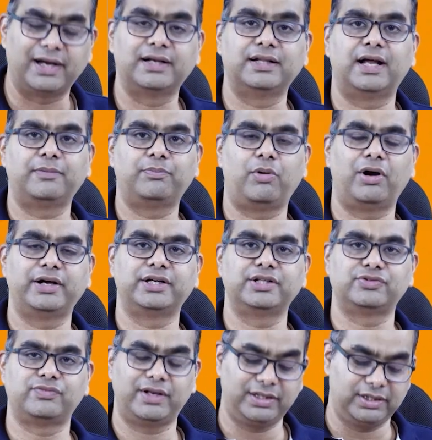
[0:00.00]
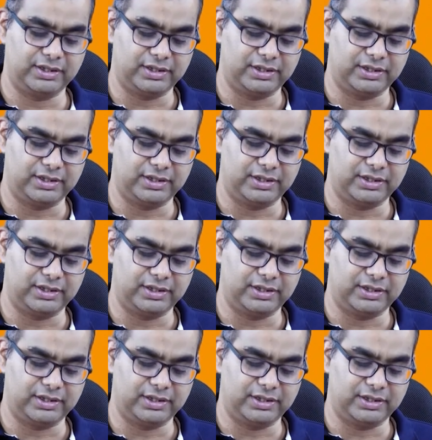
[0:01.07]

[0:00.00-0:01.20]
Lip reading: At that point is when